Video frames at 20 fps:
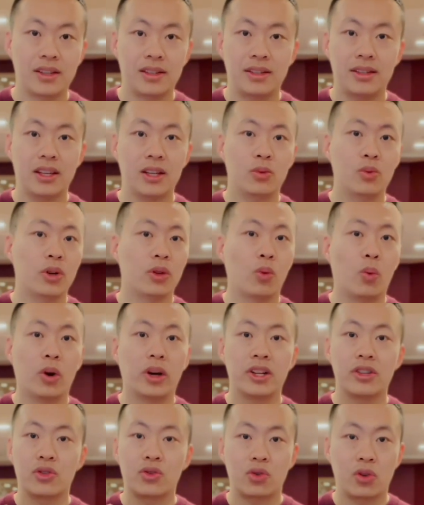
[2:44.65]
stick with what
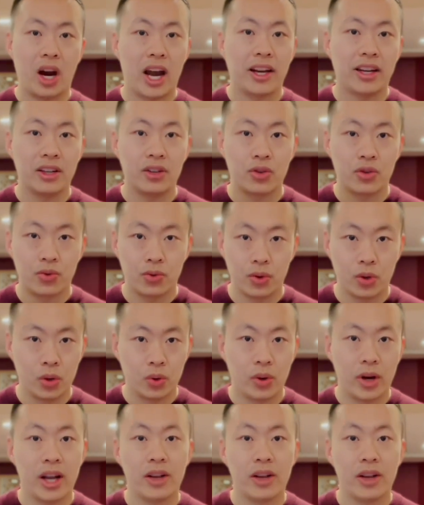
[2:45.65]
is tried and true,